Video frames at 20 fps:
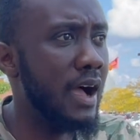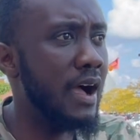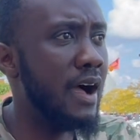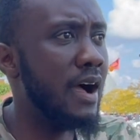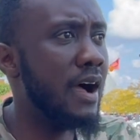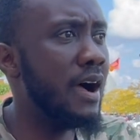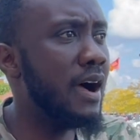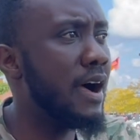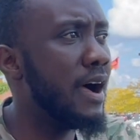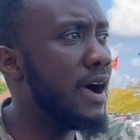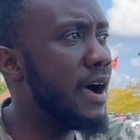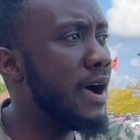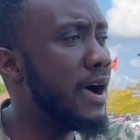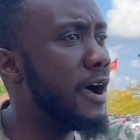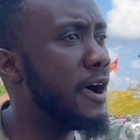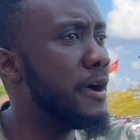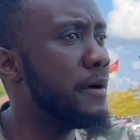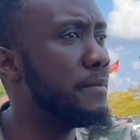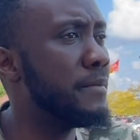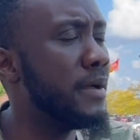
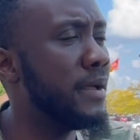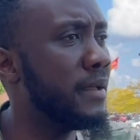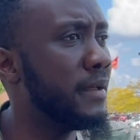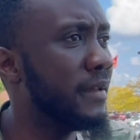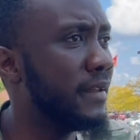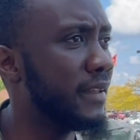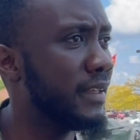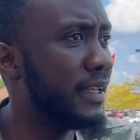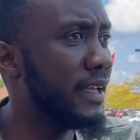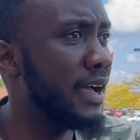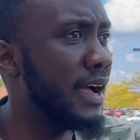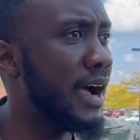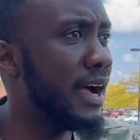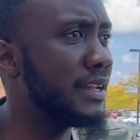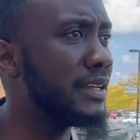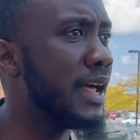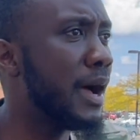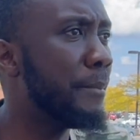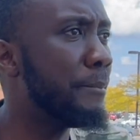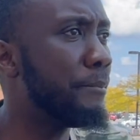At
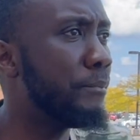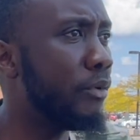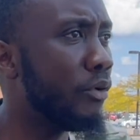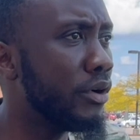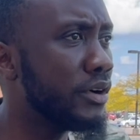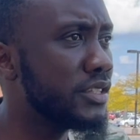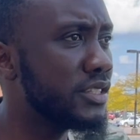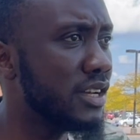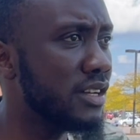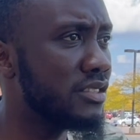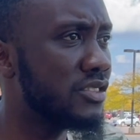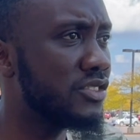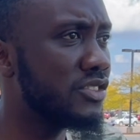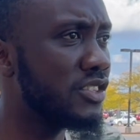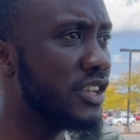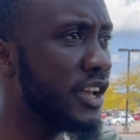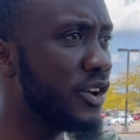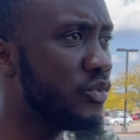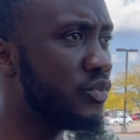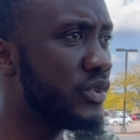that point, I'd
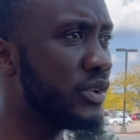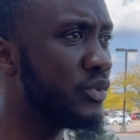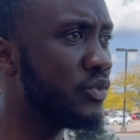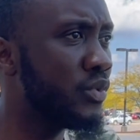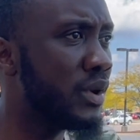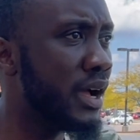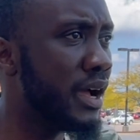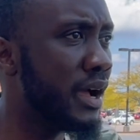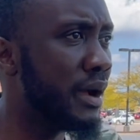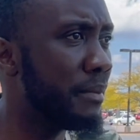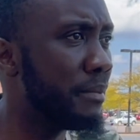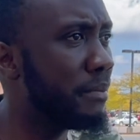say we were